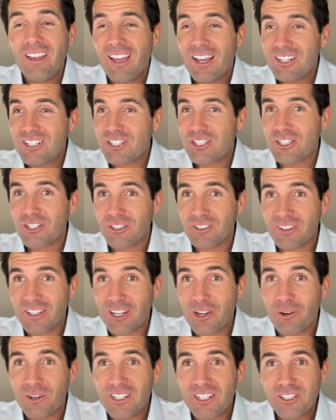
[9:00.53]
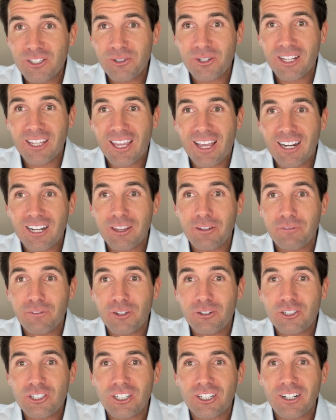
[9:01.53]
Certainly going to do it again in the
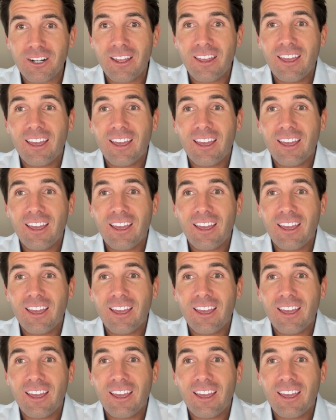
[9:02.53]
future,